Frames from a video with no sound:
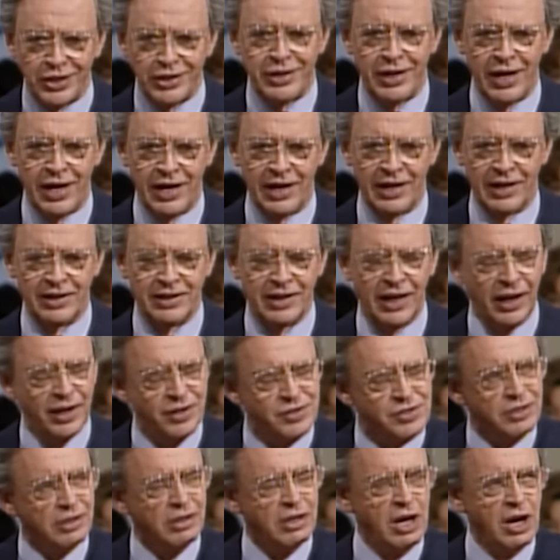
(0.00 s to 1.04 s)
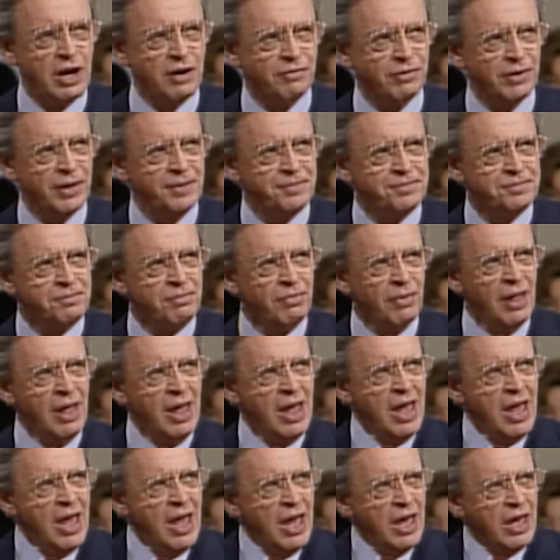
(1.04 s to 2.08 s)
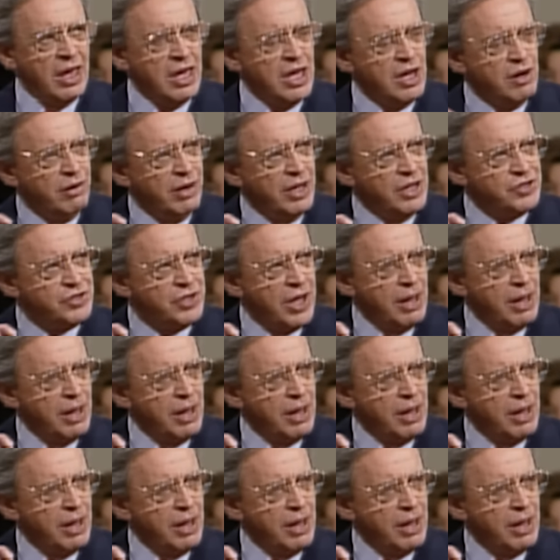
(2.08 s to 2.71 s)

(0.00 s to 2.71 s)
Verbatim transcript: the dead. Now listen carefully. Here is